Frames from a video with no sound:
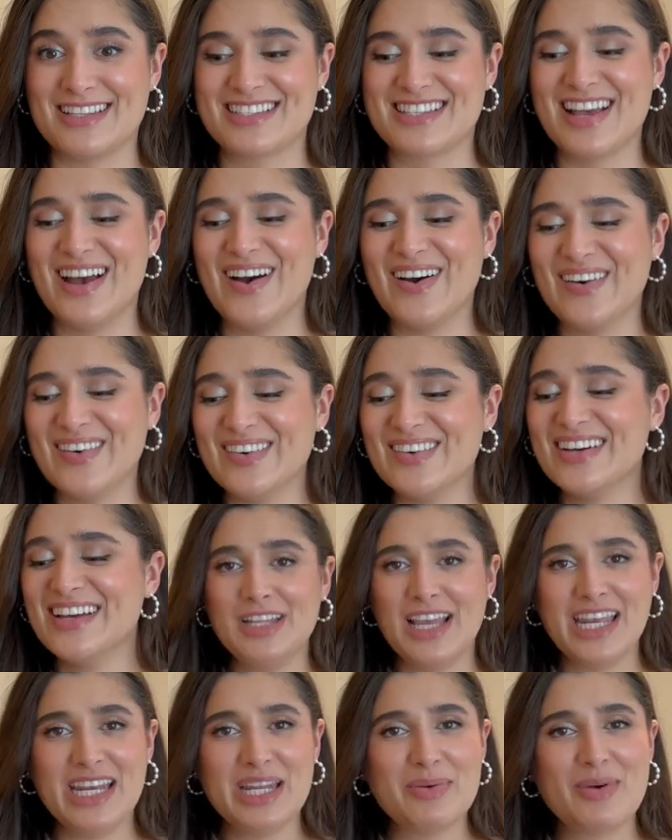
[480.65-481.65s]
So
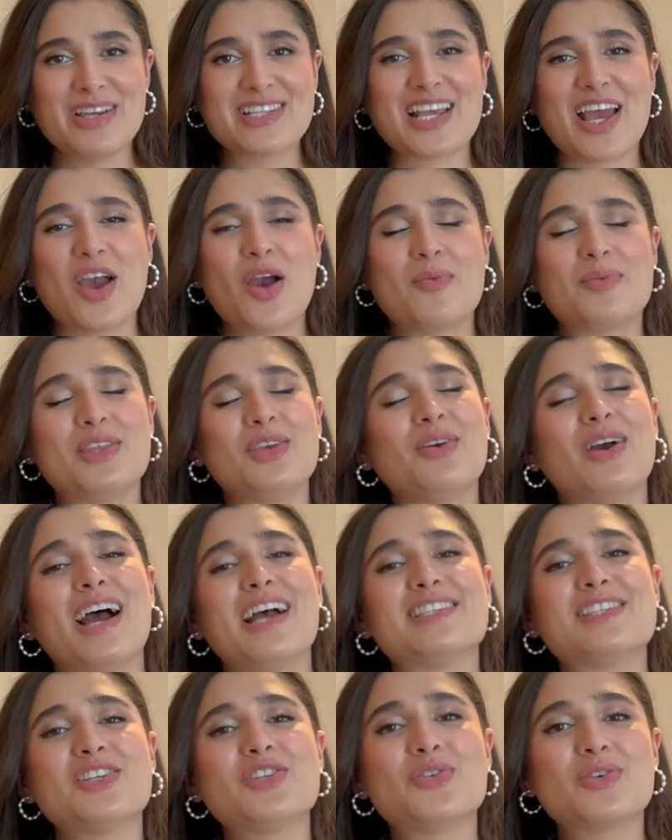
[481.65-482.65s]
anyways, I hope that you
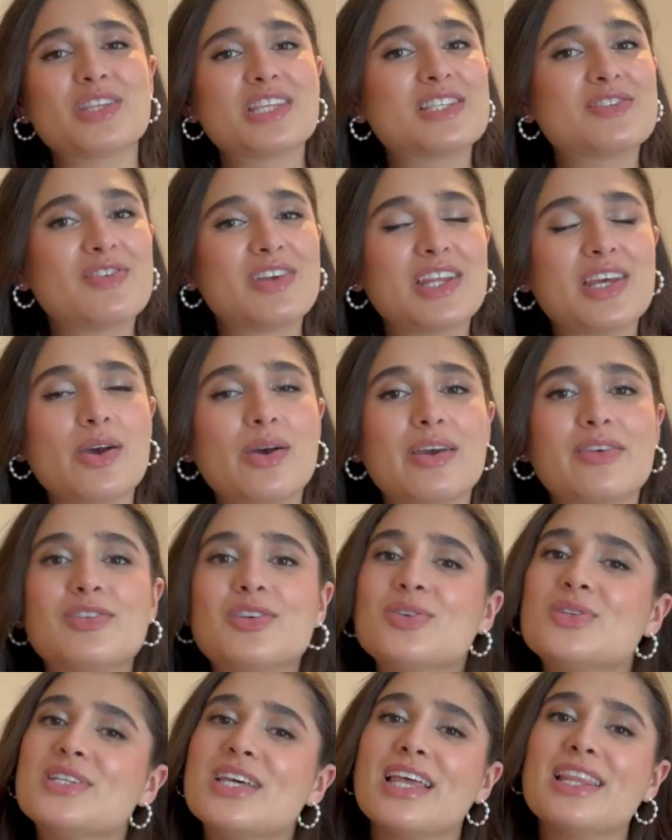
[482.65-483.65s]
guys enjoyed this video. If
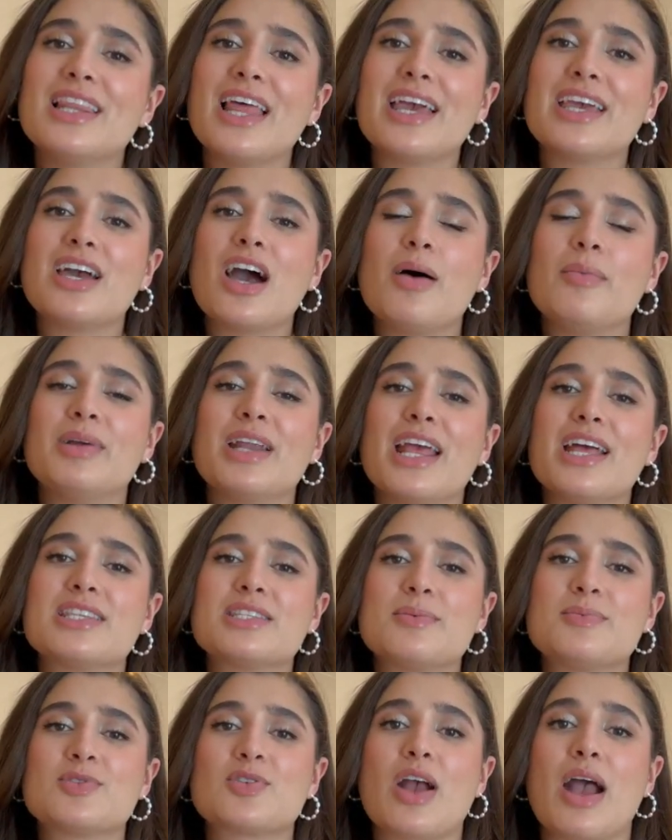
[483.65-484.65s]
you did, like, comment, and
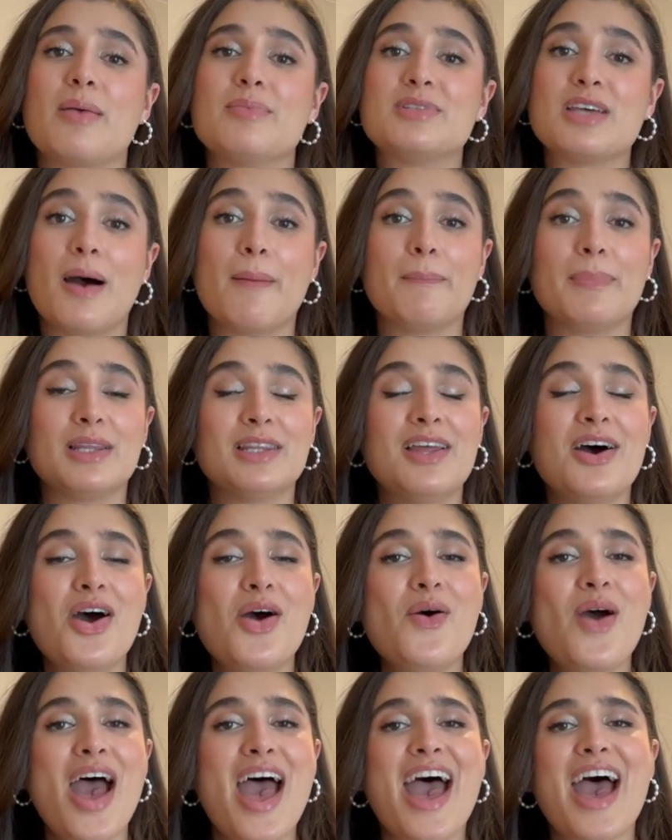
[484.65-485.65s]
subscribe down
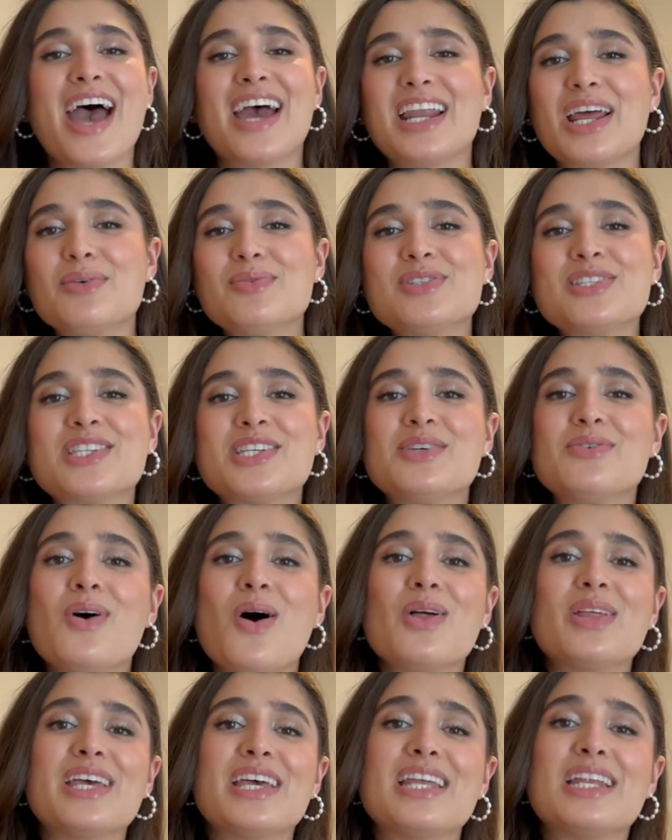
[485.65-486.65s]
below, and I will see you
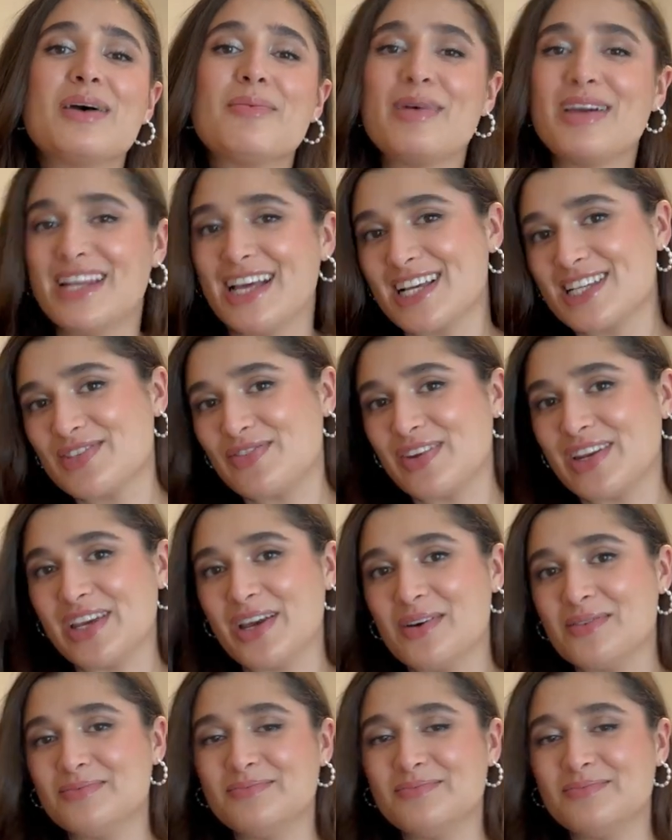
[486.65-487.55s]
all in my next video.